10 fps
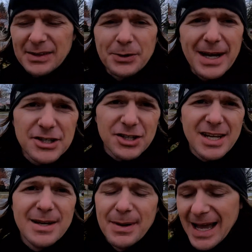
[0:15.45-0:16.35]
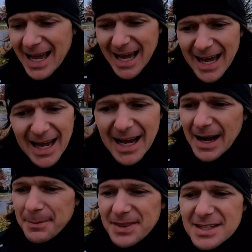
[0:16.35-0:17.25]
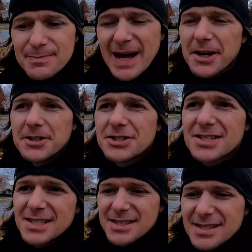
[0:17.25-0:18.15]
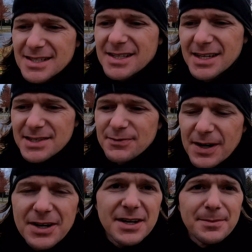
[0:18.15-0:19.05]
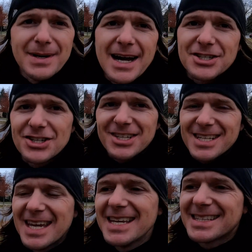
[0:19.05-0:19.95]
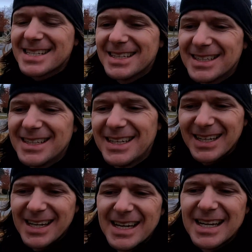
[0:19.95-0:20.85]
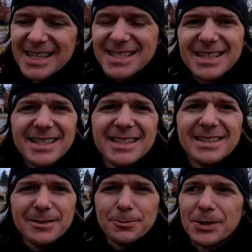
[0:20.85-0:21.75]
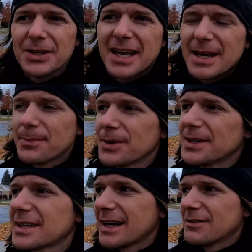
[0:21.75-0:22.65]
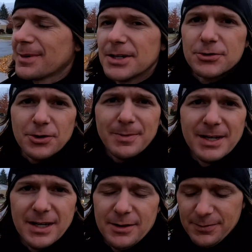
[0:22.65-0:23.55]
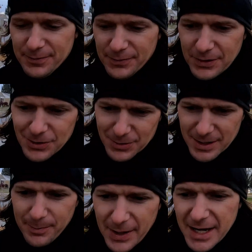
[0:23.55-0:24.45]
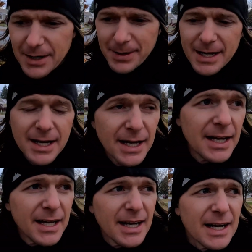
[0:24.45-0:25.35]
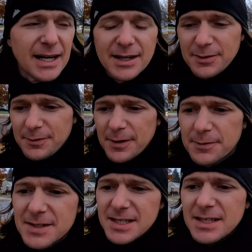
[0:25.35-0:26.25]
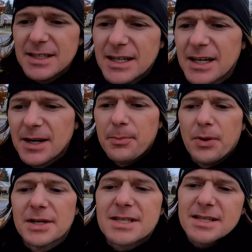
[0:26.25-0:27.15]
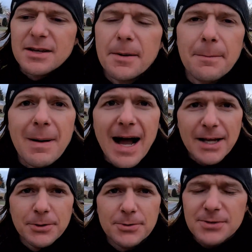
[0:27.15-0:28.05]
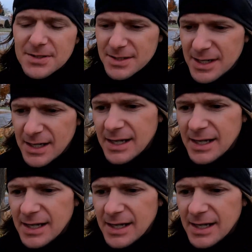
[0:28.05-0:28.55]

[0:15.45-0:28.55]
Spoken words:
little action cam, but this battery just is very obnoxious. It's a really hampering kind of my enjoyment of the unit. But anyway, 15 plus miles.